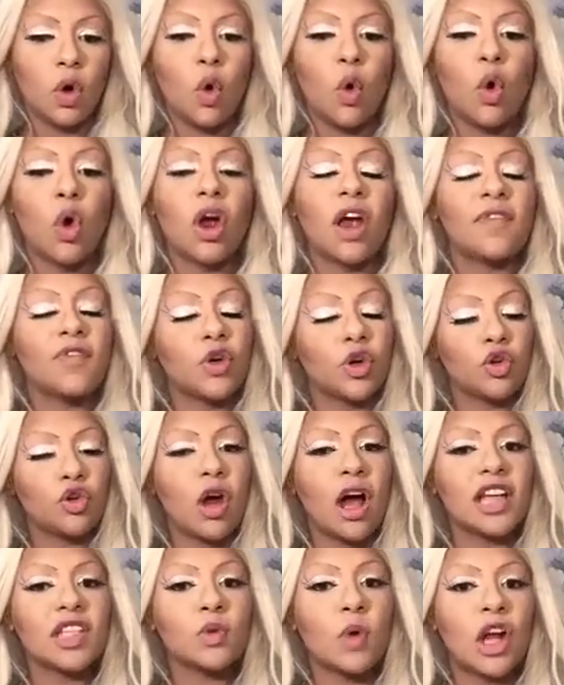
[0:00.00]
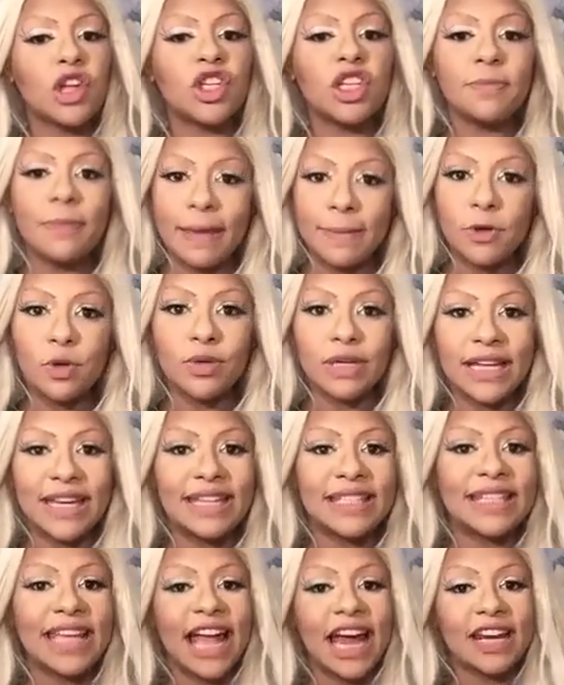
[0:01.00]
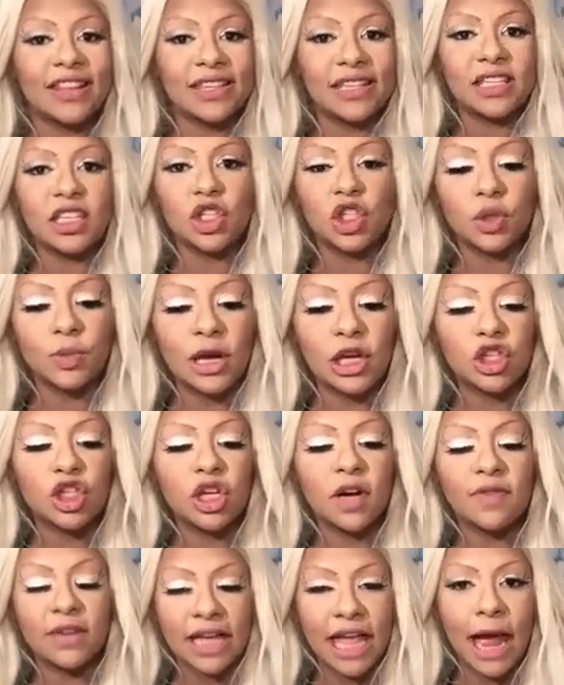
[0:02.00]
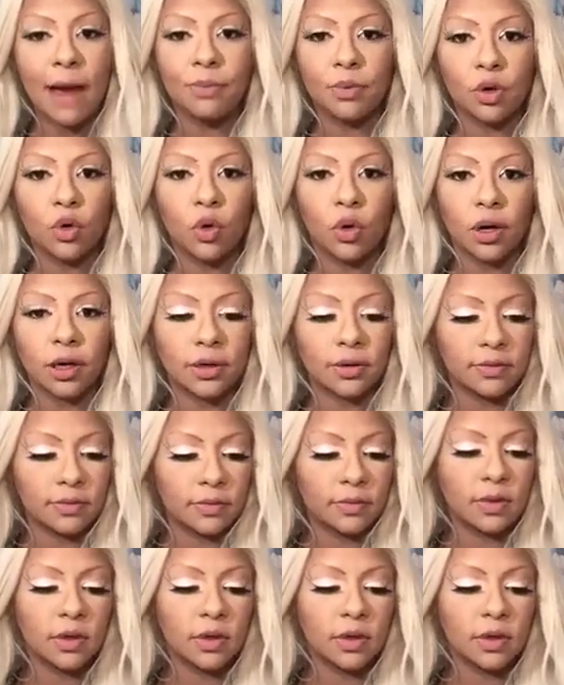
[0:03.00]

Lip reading: Or if you're cross-watching, maybe you need to stay out of the situation of a Capricorn.